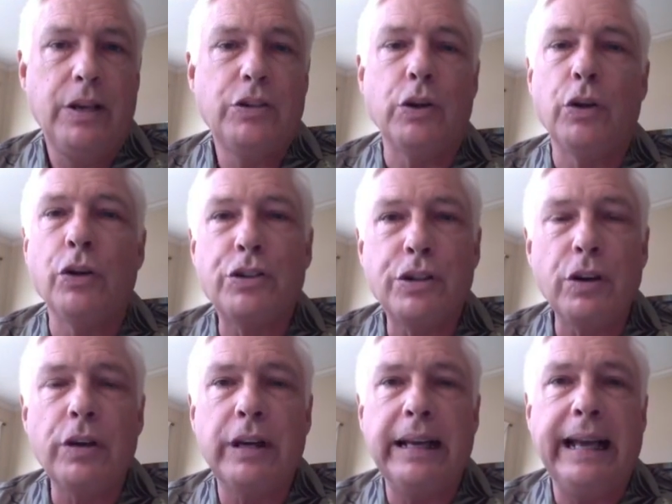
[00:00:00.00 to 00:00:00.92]
So you're
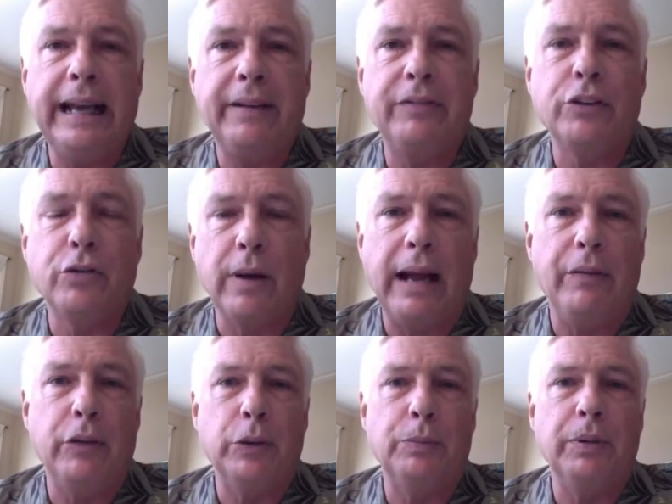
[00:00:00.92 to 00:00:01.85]
still going to have to
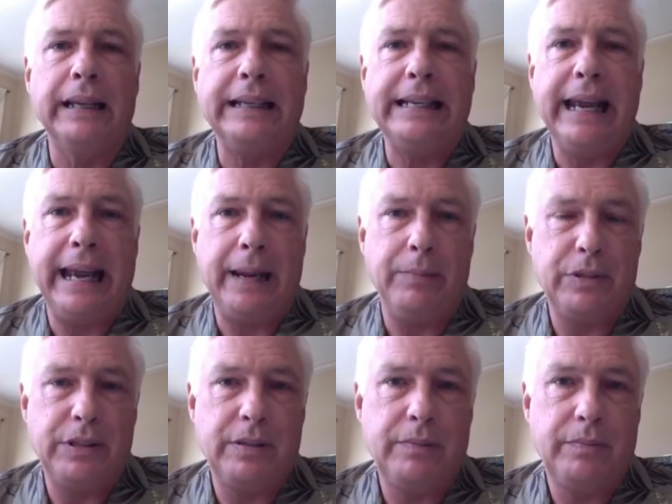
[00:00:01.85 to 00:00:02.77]
travel to play
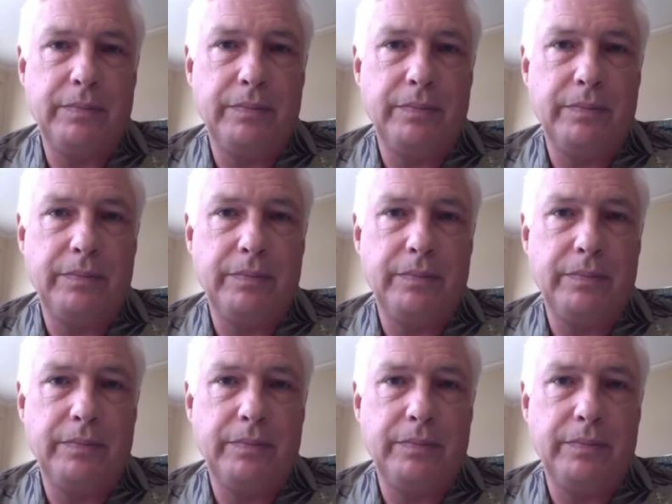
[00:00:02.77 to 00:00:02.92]
games.